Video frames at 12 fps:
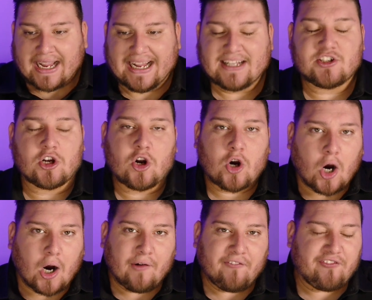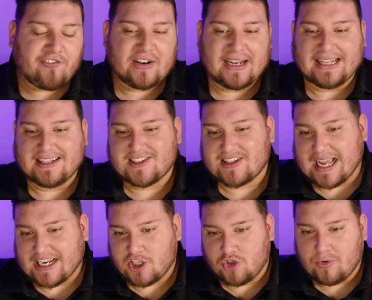It's a confidence
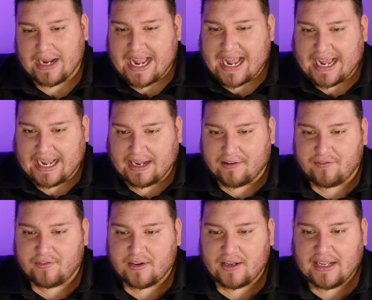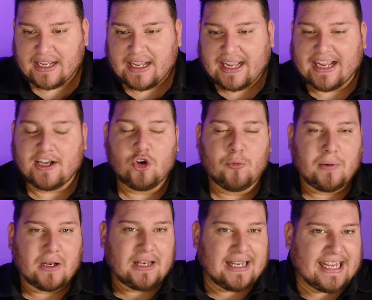that you have and you
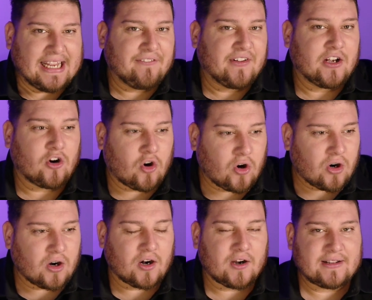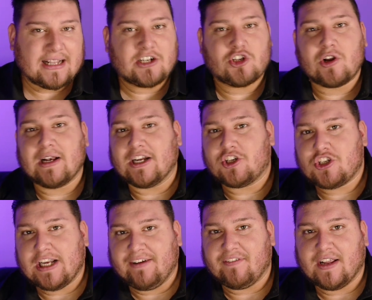believe in your heart that you're going to
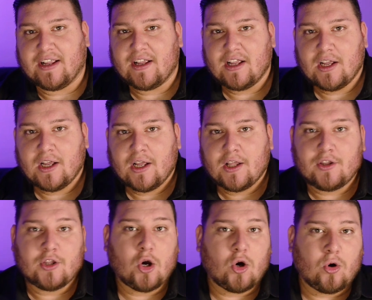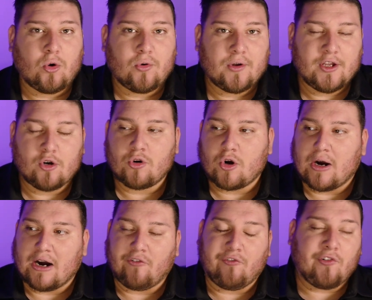achieve it, though you don't know
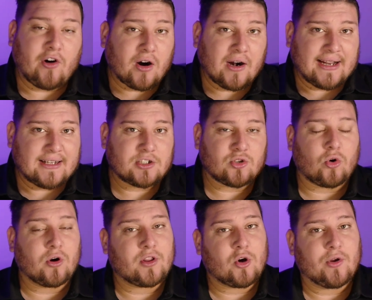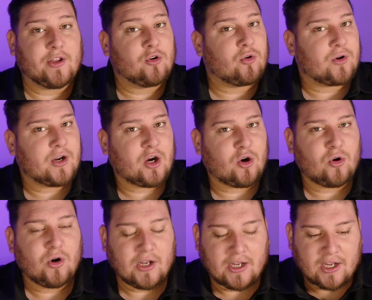how far it is or though you don't
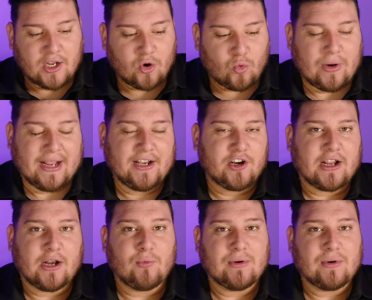know when you're going to